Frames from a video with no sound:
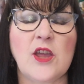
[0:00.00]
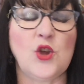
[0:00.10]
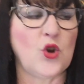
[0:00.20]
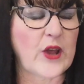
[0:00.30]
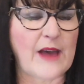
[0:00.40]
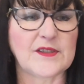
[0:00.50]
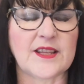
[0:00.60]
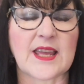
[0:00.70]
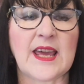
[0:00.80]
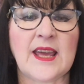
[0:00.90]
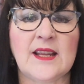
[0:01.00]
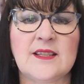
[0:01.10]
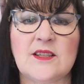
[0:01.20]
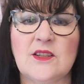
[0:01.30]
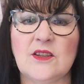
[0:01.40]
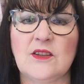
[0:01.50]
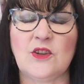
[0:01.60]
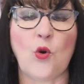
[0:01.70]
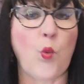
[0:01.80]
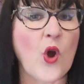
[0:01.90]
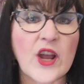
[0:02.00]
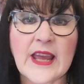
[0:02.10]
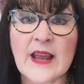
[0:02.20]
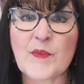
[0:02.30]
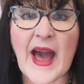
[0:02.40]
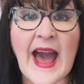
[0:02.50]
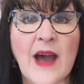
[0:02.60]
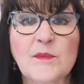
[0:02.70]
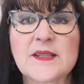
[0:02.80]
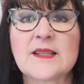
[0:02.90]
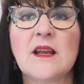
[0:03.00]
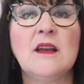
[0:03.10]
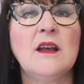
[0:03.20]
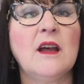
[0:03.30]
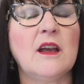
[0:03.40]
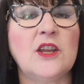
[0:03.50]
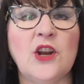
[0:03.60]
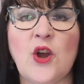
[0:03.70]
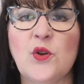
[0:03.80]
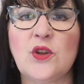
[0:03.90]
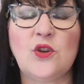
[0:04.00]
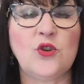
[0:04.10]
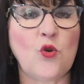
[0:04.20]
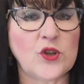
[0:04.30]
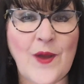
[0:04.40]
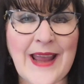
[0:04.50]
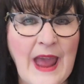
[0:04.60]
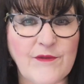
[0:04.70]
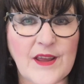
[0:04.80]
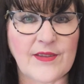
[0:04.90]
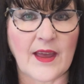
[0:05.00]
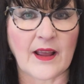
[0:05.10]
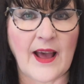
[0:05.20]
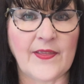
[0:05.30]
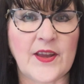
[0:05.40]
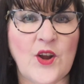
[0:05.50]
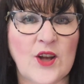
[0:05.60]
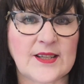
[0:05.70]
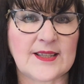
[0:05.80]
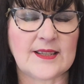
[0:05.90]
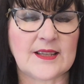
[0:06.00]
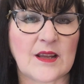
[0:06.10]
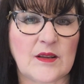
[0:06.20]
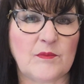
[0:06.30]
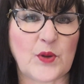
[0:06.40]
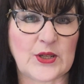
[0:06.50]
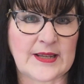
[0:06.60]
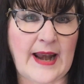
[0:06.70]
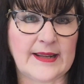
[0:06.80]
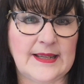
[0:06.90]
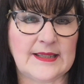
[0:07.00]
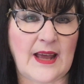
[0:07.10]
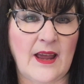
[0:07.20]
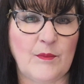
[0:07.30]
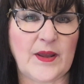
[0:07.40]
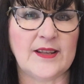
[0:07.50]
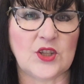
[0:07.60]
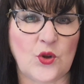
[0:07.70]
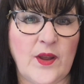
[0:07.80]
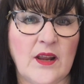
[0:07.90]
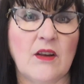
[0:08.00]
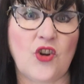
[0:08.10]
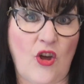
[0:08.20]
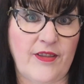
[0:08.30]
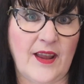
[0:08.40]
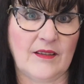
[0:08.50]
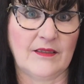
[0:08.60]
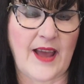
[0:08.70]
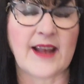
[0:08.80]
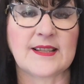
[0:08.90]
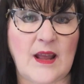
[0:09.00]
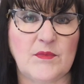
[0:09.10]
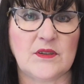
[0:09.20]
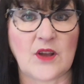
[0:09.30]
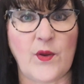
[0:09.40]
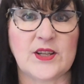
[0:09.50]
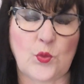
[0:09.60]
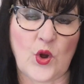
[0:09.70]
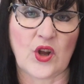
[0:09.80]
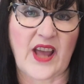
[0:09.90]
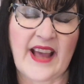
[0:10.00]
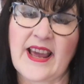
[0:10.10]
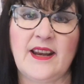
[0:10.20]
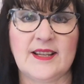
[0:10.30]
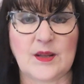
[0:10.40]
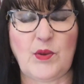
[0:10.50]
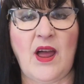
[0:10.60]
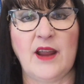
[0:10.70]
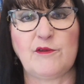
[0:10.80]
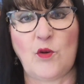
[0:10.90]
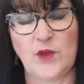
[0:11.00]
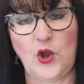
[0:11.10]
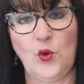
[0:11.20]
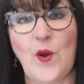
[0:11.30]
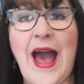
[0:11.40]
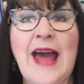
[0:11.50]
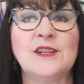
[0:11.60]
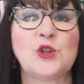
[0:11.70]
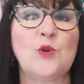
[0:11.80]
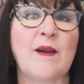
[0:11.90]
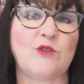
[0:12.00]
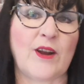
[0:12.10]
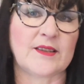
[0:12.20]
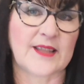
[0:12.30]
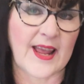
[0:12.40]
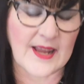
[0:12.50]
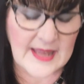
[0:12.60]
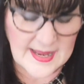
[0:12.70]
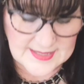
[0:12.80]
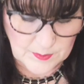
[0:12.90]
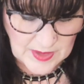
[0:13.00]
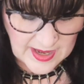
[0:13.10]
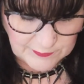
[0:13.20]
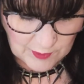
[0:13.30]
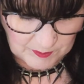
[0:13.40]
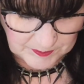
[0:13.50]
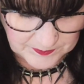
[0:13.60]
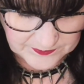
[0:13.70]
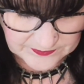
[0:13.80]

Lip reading: You look after the kids, you're working perhaps. You know, you're doing everything, and the narcissistic personality type is doing nothing except going to work and getting supply from you and whomever else they can get supply from.